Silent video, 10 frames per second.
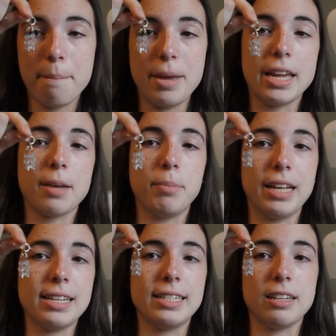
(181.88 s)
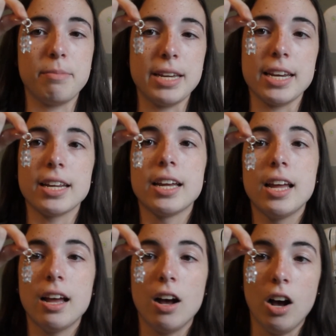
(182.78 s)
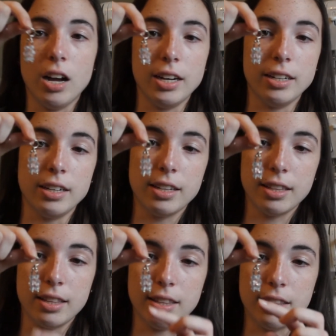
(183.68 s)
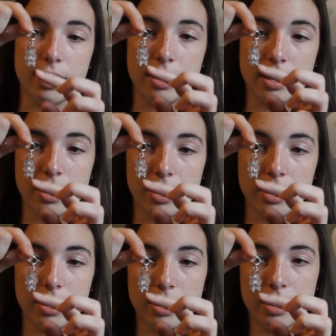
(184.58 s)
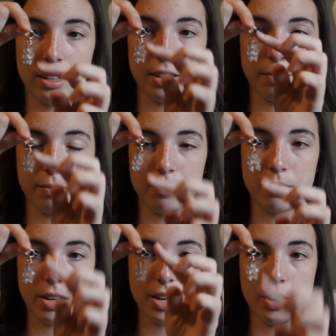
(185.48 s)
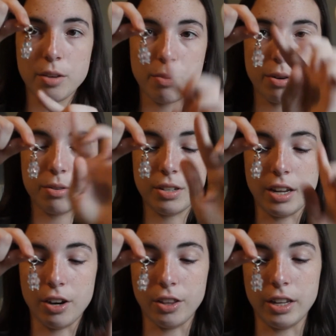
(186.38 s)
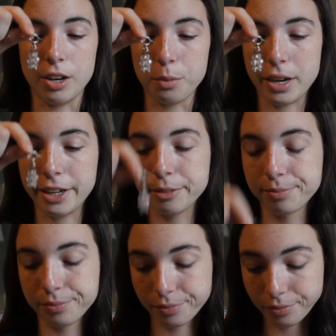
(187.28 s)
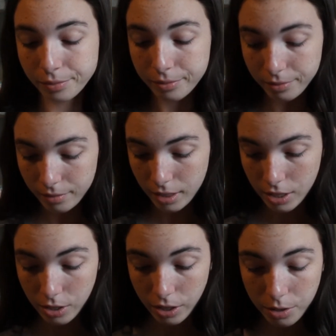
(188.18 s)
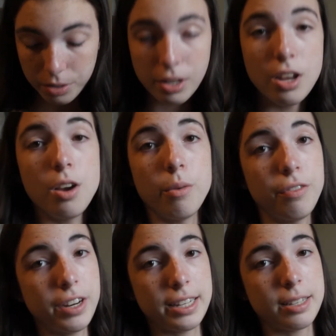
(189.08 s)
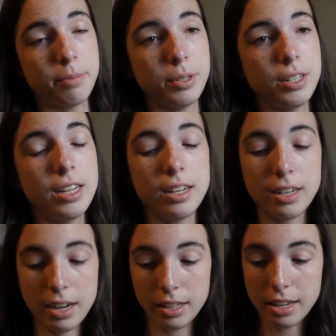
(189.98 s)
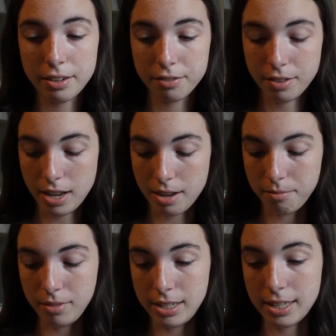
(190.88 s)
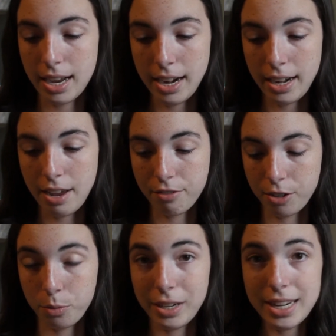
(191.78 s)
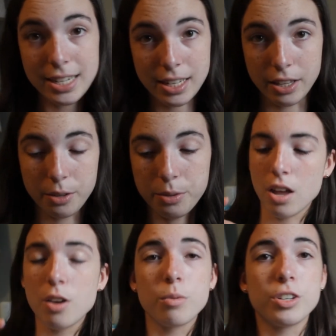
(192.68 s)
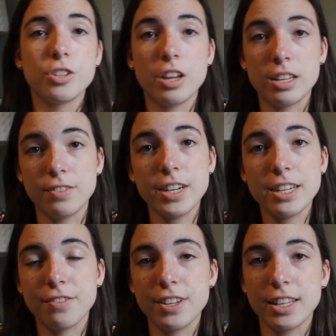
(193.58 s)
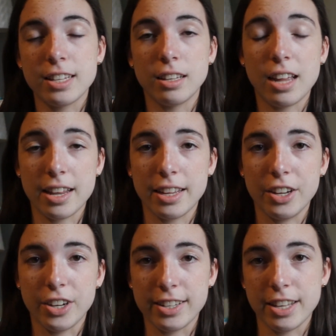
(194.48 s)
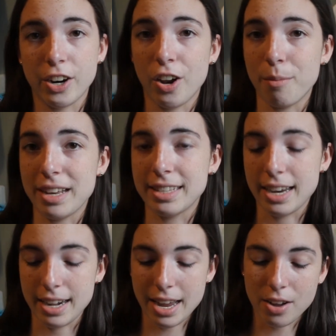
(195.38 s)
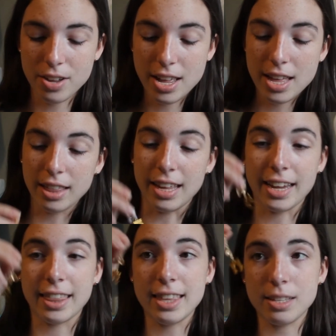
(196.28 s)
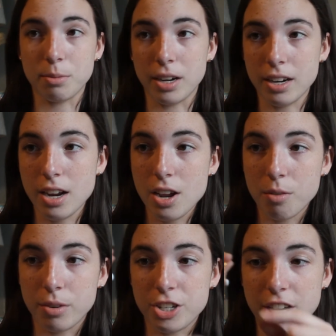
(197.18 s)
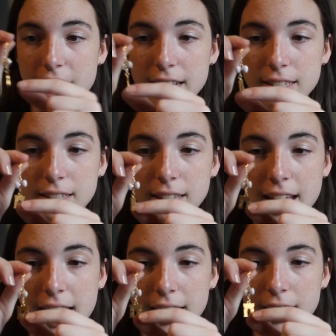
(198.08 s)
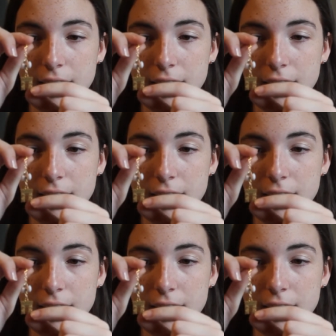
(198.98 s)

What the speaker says: pink plastic bead on the earring post and on the ear wire. So those were very simple, not a lot of design effort went into those, which is very different than a lot of the earrings that are on my site now, like this one, which has that